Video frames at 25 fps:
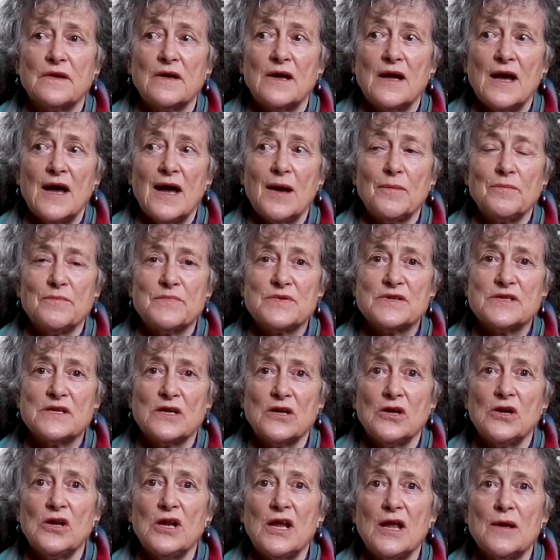
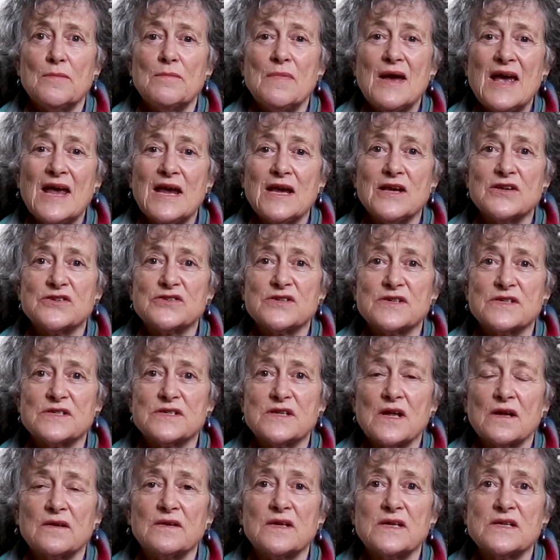absolutely amazed to
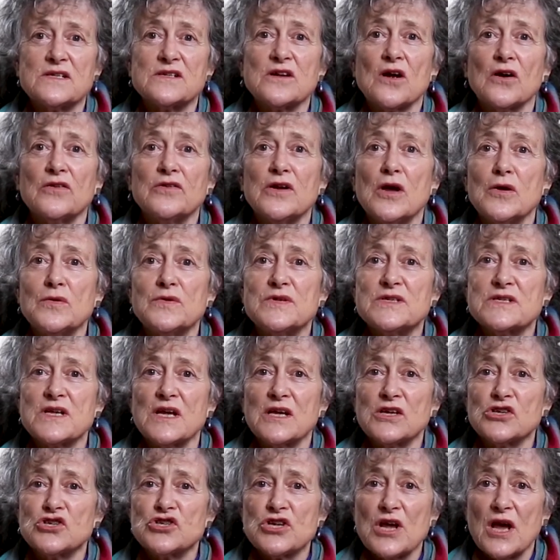suddenly start noticing
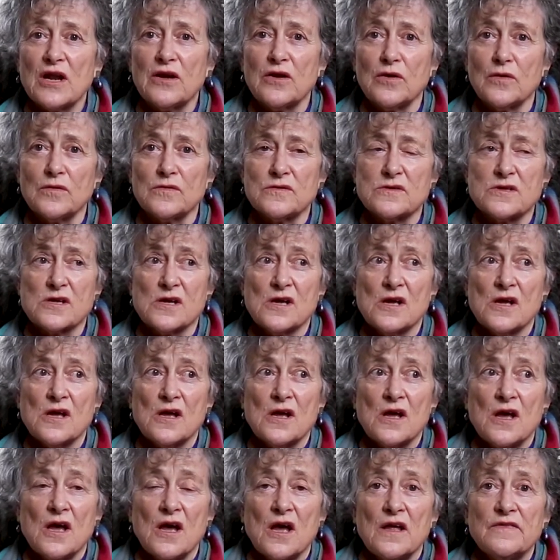shadows
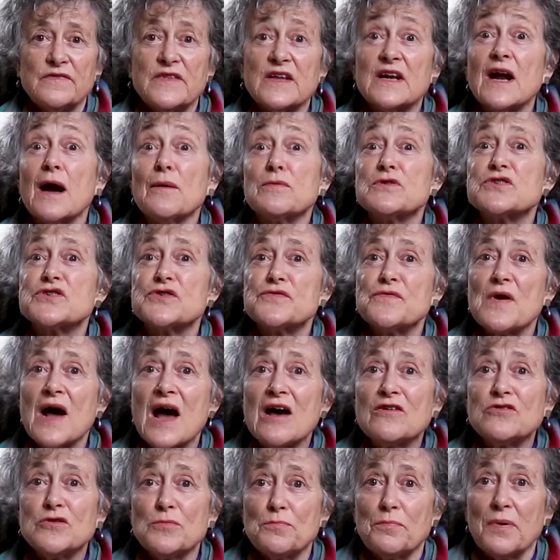that I was surrounded